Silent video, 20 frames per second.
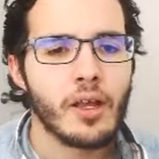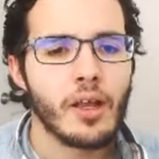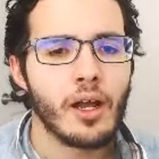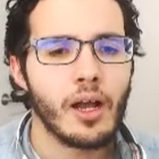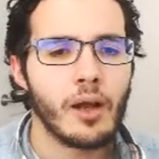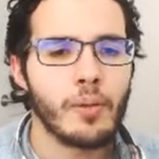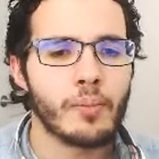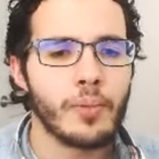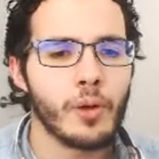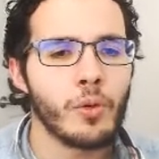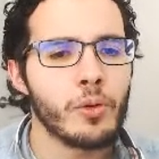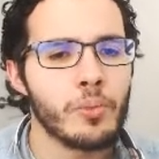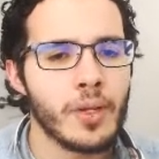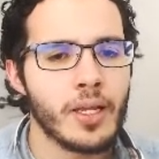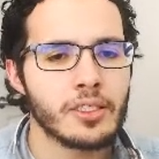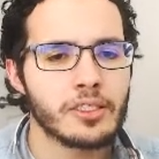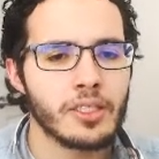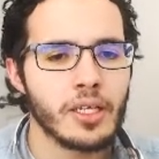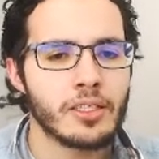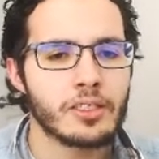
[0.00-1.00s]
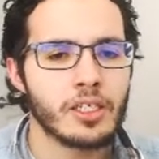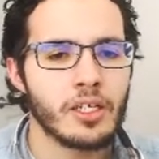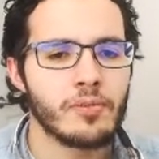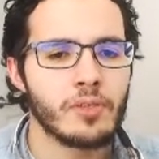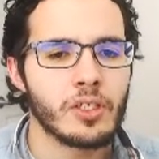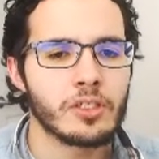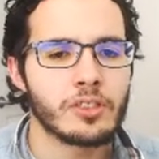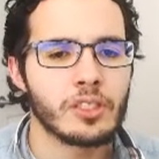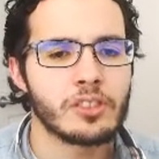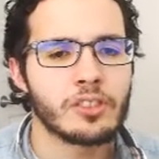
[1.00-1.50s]
It would make sense if
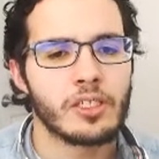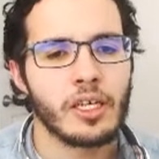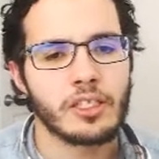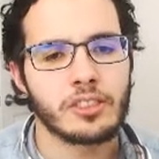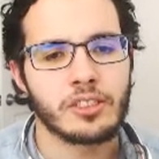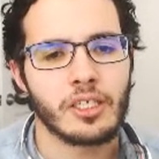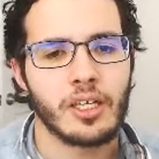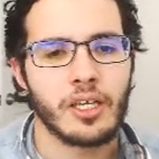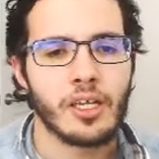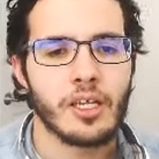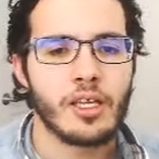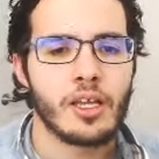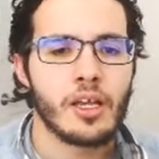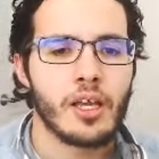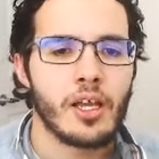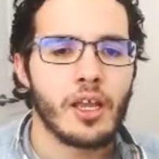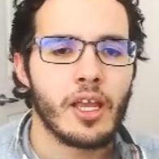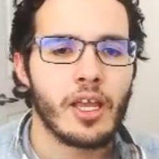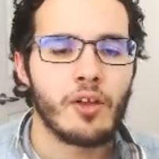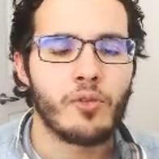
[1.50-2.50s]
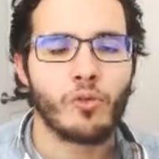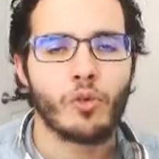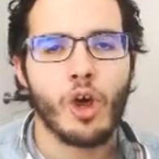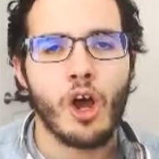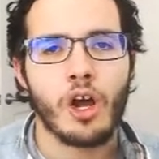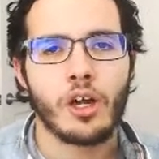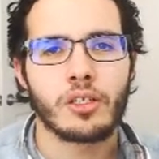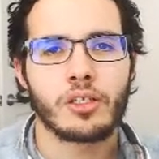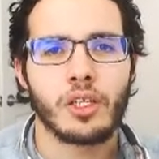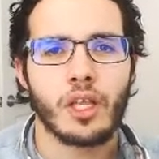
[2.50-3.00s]
this is like, say, a
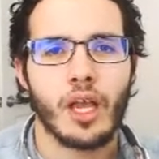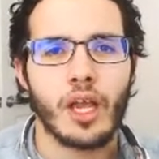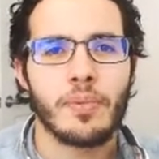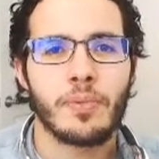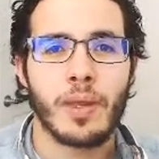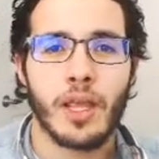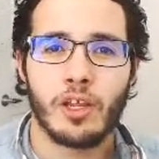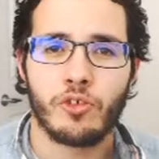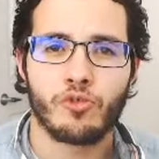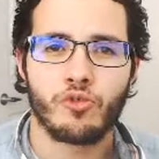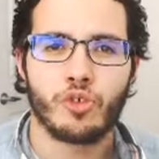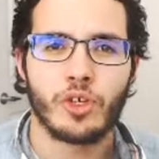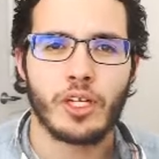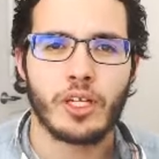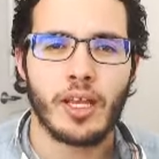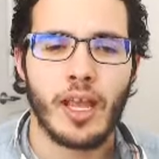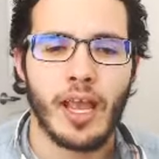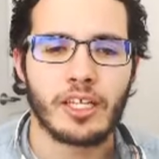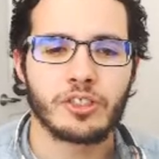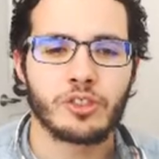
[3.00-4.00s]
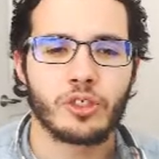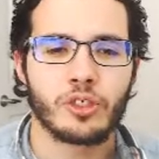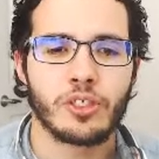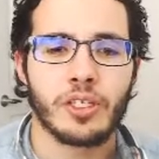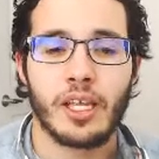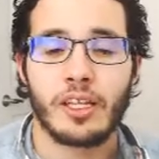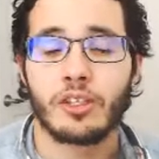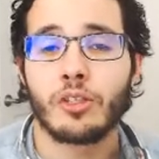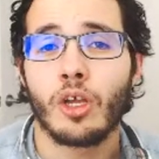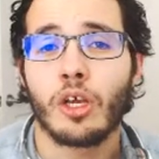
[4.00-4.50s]
rock type entry hazard
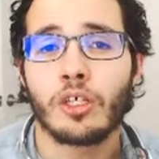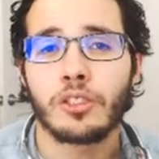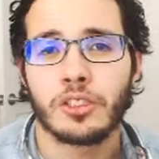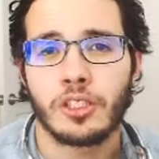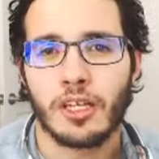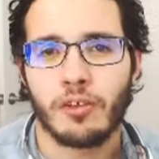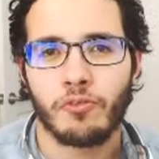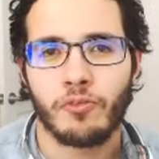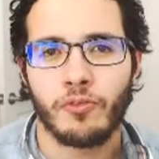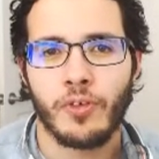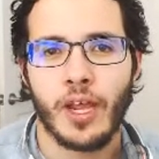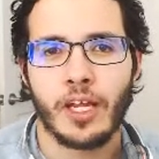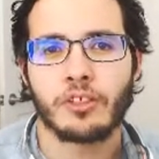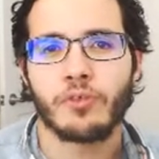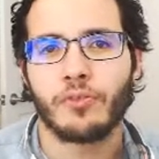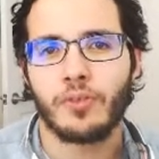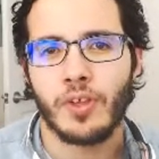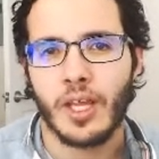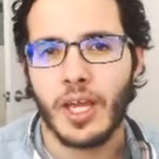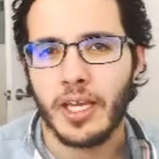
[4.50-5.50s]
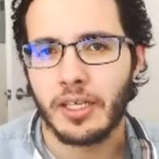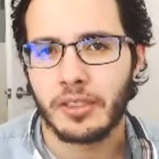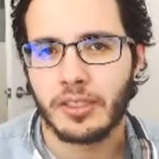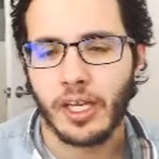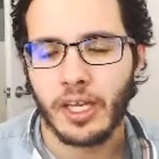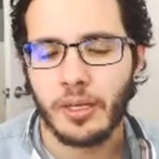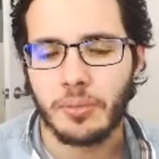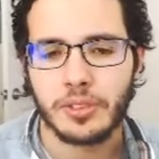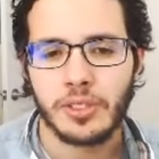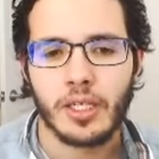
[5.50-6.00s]
that doesn't affect flying
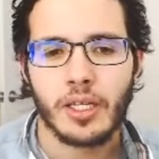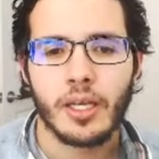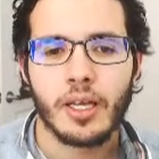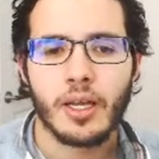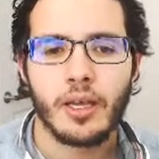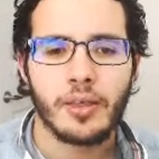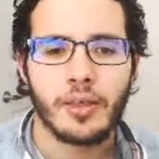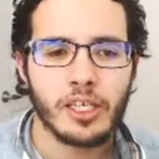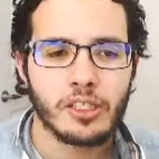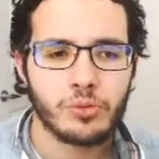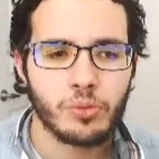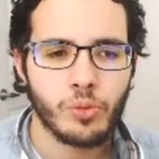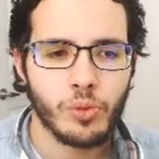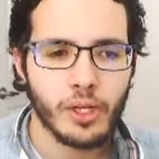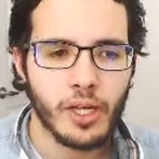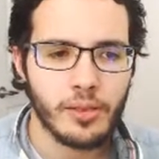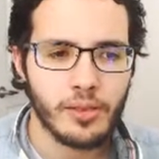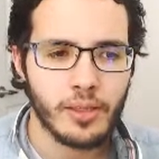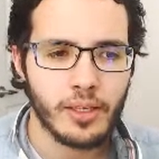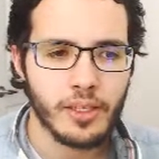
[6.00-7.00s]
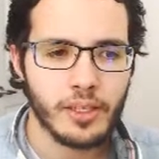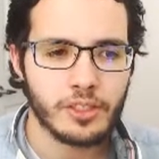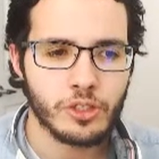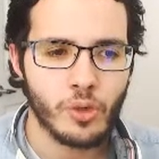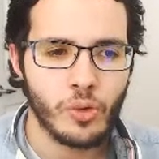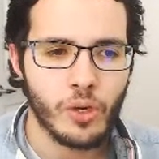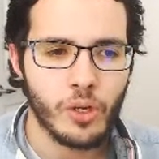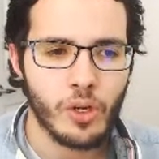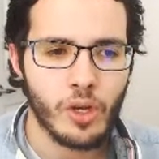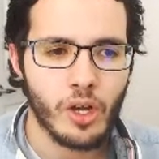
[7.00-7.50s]
types. That's what I think is
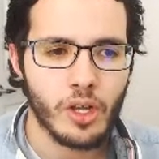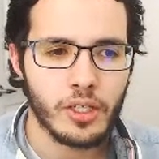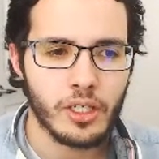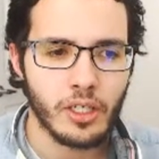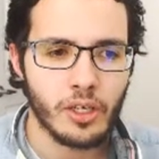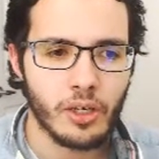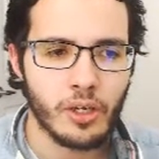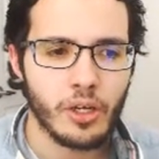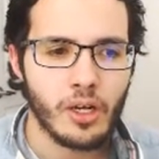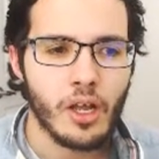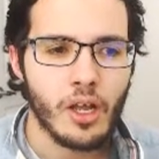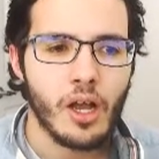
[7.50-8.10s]
going on here.